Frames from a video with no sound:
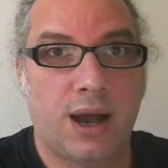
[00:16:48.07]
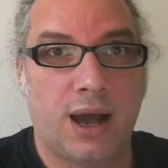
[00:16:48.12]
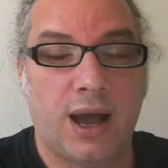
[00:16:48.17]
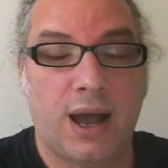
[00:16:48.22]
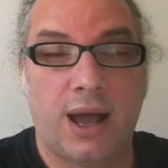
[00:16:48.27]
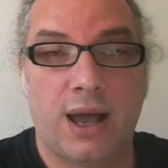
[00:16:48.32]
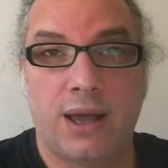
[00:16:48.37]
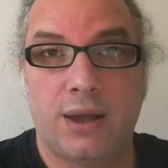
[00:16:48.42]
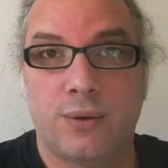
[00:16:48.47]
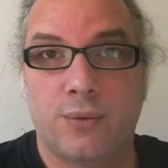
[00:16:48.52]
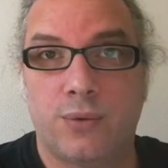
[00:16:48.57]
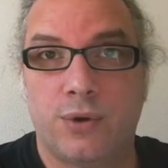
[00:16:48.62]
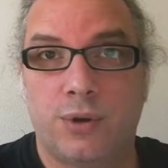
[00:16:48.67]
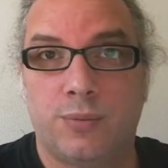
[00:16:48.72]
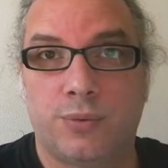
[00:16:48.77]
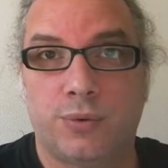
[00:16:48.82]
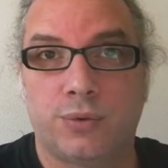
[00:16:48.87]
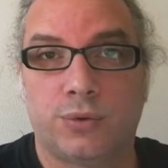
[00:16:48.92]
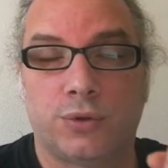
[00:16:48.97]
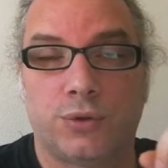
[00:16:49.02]
I will
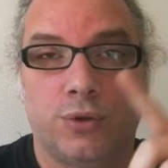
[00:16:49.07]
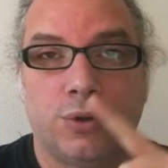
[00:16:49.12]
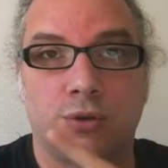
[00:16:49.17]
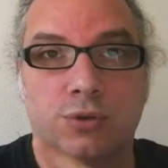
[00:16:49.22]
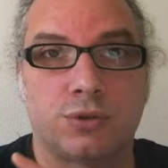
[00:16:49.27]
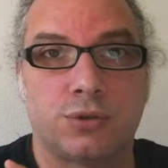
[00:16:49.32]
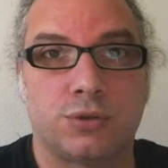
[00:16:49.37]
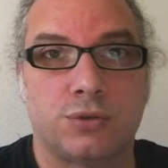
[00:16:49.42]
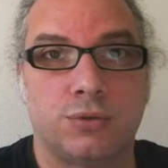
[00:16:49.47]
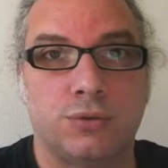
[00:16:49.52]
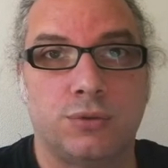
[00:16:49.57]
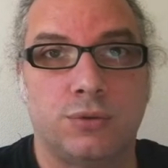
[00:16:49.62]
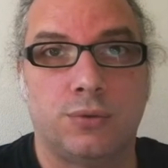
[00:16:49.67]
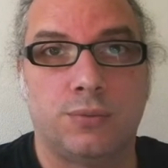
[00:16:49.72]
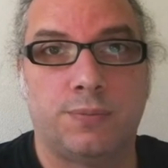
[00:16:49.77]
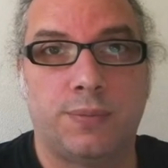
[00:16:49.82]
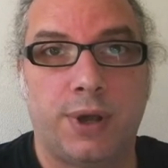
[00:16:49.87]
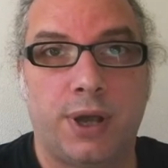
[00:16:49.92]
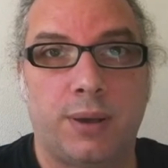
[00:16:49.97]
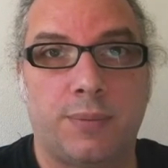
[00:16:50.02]
put those
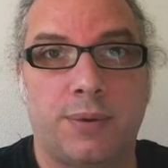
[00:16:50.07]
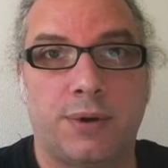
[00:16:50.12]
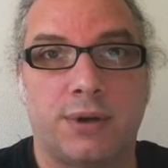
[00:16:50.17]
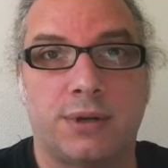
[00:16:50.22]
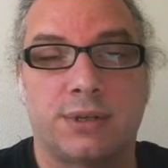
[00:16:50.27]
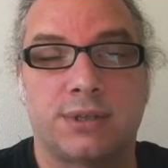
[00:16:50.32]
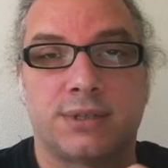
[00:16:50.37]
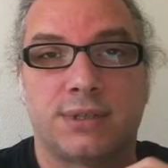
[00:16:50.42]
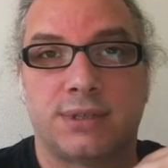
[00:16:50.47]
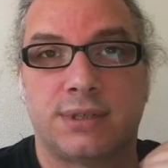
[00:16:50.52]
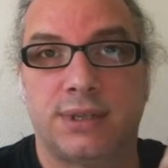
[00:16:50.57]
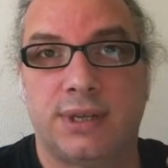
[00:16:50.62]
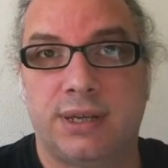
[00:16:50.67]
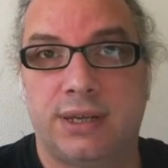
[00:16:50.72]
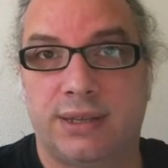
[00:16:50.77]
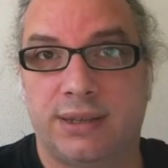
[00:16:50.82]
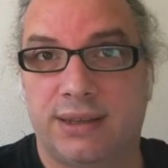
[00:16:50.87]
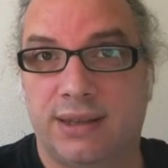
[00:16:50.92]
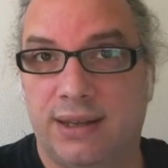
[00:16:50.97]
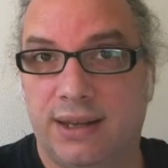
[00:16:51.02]
two papers
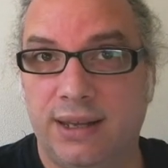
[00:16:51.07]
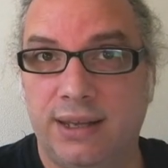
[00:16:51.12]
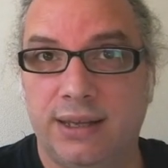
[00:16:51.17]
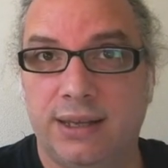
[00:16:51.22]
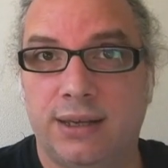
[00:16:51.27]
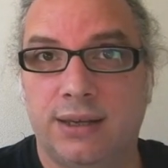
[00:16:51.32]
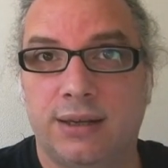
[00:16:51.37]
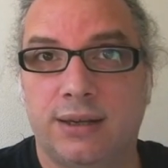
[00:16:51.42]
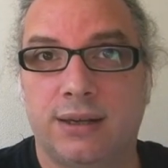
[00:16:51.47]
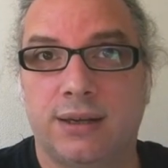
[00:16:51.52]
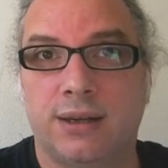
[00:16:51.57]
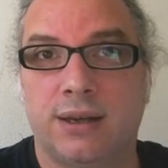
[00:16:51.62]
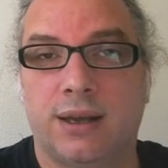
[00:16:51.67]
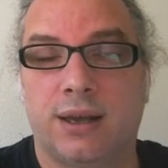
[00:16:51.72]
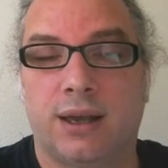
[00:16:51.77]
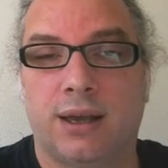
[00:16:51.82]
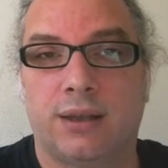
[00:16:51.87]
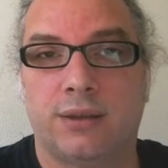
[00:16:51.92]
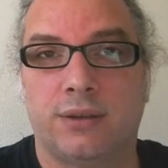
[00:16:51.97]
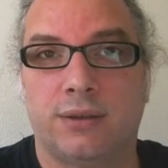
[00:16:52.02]
in the link
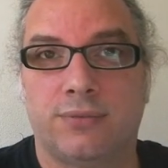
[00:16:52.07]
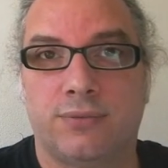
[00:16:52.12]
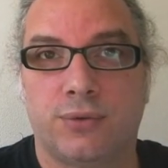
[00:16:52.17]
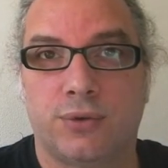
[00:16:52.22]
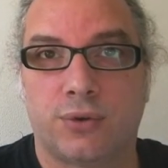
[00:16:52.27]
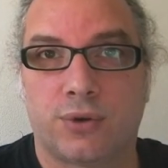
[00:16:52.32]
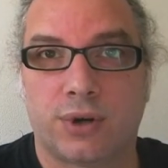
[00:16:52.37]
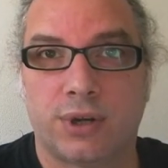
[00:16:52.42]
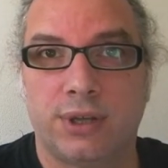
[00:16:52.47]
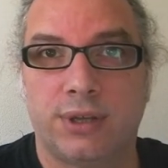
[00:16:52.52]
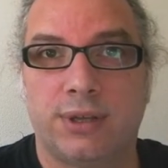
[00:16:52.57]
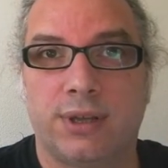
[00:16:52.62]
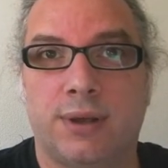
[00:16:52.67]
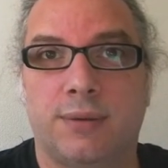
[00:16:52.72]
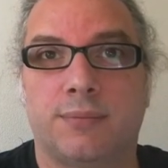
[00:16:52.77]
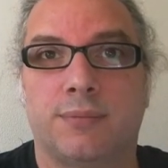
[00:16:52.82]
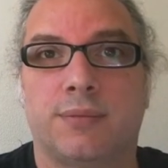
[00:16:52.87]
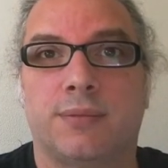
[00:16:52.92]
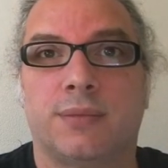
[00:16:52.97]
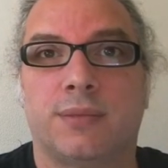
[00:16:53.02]
and if you read
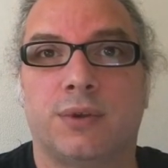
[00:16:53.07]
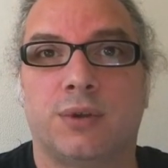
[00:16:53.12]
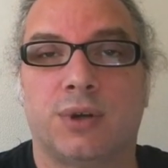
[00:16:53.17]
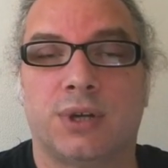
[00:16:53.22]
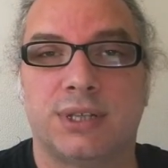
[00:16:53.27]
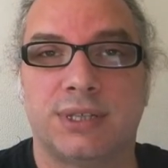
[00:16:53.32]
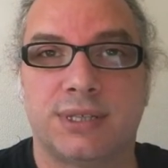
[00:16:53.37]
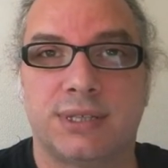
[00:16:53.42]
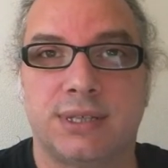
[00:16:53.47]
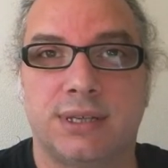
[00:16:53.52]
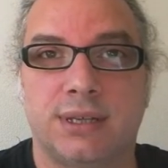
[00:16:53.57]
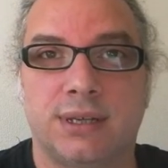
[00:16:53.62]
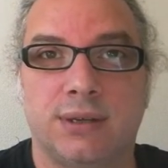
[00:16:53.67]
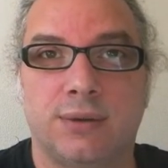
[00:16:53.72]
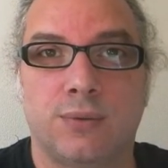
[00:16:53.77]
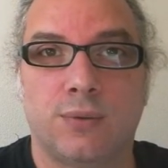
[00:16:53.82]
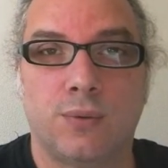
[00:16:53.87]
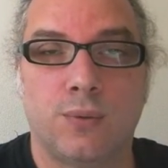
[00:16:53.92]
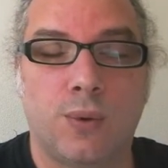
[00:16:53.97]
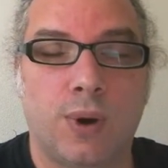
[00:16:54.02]
them, you can see
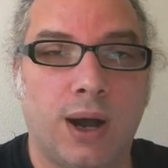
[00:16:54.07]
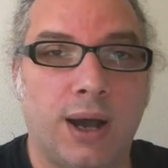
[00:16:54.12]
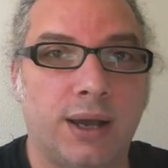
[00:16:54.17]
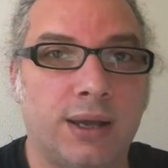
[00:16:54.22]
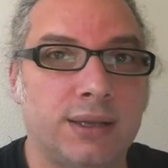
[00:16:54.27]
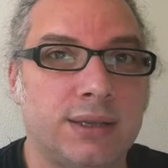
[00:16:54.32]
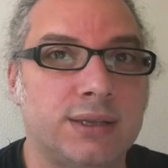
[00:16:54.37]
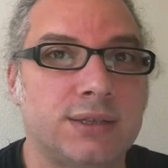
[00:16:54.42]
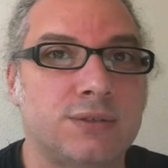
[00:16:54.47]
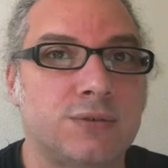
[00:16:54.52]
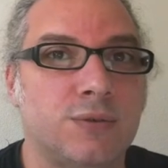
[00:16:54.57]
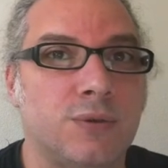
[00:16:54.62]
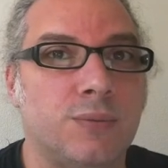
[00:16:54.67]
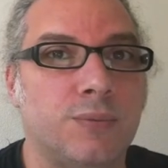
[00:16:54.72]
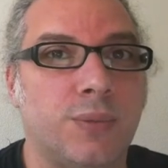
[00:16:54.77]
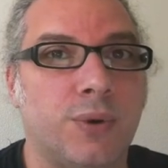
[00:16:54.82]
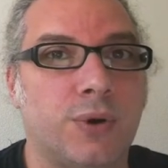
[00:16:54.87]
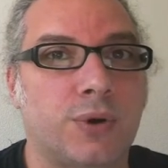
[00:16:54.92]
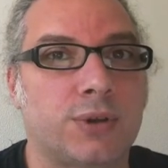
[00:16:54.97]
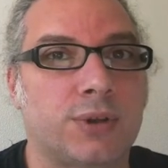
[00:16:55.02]
why it is so
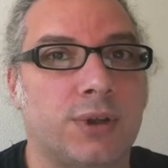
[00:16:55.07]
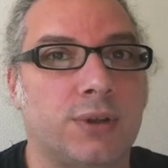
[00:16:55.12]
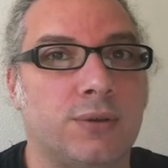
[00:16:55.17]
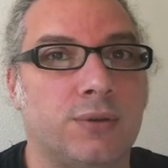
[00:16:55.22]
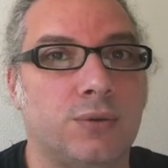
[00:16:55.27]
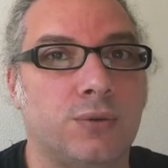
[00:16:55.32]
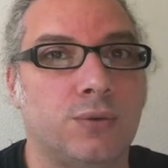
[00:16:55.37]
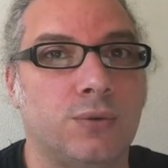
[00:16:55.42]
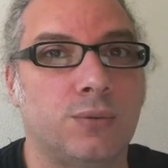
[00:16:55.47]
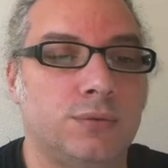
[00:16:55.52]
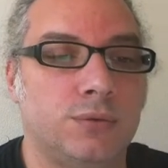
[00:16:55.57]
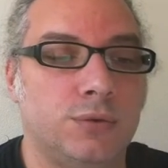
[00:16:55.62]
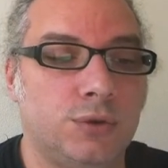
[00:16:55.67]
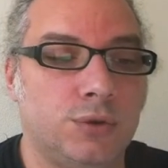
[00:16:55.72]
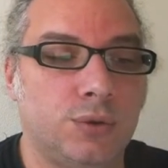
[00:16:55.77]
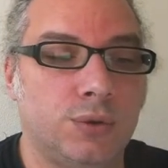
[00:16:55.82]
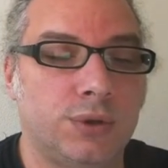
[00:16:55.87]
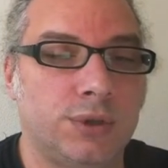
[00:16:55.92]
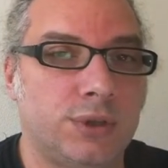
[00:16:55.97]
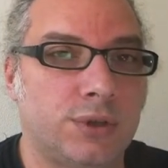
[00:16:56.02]
important to
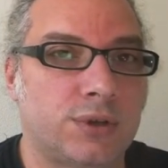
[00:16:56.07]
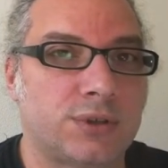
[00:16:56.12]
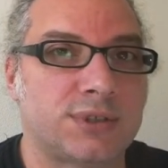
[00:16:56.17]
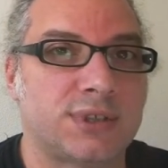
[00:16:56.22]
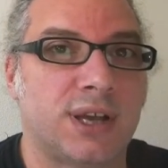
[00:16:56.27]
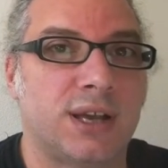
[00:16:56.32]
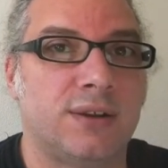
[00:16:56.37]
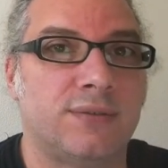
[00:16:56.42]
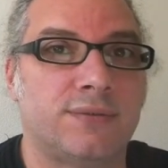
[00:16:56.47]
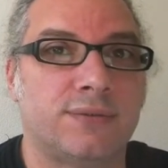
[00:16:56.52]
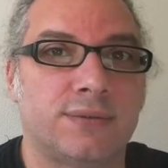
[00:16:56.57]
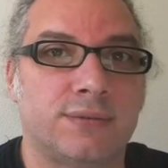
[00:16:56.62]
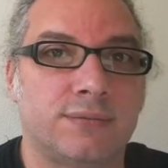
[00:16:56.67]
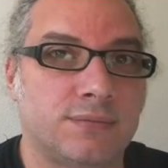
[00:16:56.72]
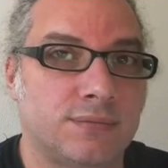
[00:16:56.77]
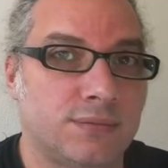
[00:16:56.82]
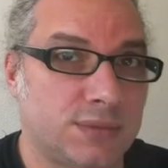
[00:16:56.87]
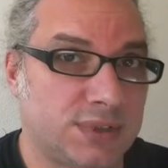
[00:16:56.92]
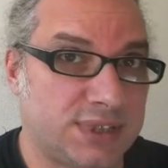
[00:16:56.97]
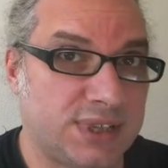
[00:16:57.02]
do it yourself,
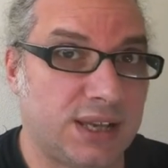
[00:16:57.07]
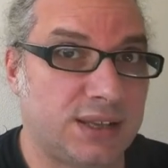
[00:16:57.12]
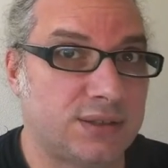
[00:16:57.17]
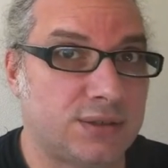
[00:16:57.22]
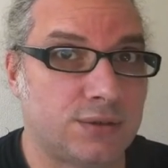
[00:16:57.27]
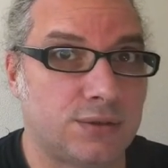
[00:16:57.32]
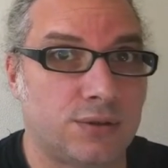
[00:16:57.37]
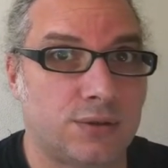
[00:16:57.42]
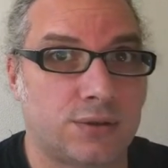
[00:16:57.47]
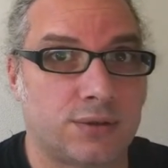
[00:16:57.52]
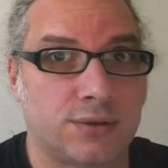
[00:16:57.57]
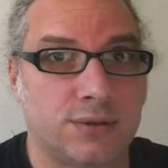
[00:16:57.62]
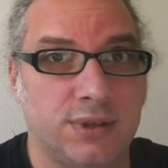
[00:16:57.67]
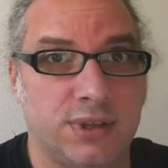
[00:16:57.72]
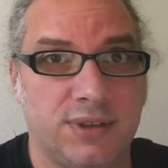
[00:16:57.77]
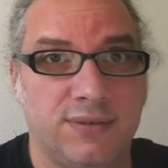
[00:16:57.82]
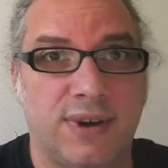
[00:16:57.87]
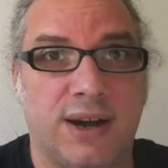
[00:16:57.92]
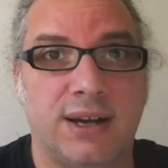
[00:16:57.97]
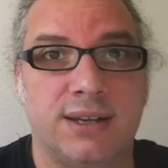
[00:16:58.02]
sensor,
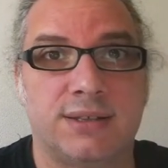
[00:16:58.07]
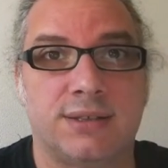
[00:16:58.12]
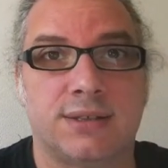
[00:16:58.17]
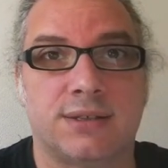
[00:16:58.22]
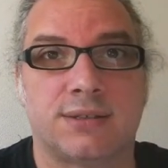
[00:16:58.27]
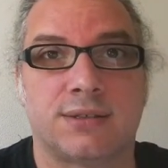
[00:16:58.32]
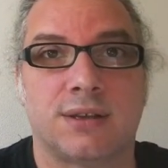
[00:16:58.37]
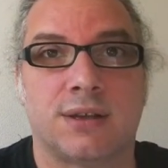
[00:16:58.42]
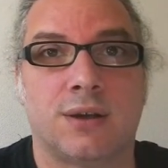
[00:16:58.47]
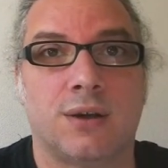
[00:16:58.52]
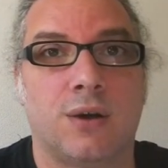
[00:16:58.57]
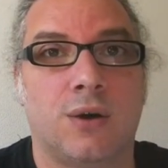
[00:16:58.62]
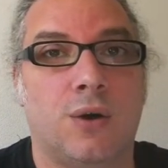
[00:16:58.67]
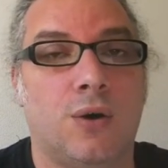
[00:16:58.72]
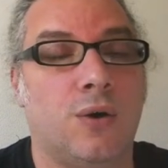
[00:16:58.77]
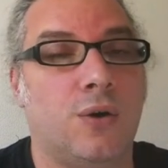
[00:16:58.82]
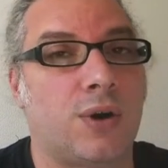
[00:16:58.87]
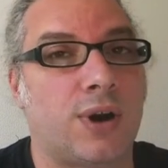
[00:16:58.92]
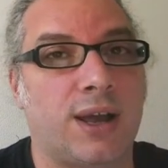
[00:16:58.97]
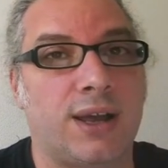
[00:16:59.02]
devices,
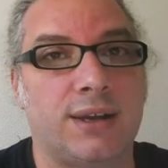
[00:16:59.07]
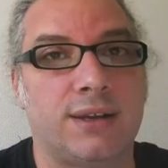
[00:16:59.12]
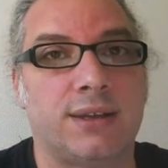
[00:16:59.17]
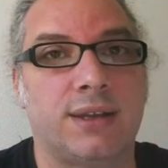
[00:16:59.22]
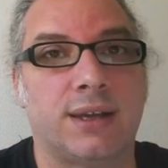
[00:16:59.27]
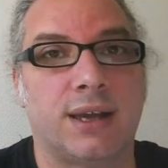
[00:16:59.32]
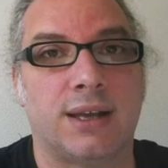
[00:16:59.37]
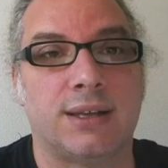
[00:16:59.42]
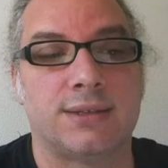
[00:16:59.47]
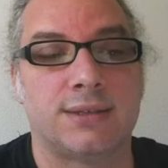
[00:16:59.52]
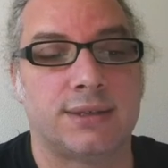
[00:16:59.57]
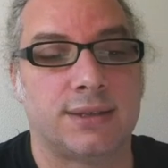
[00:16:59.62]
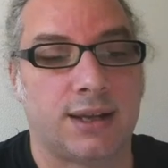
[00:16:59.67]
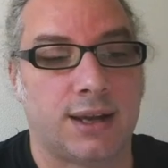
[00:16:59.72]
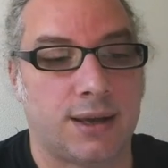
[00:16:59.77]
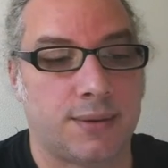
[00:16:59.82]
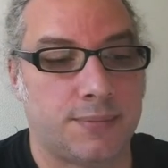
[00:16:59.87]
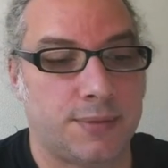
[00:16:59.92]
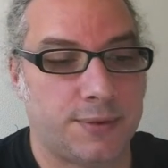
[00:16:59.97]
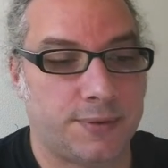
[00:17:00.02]
or anything else in the
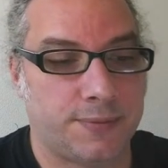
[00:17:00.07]
lab.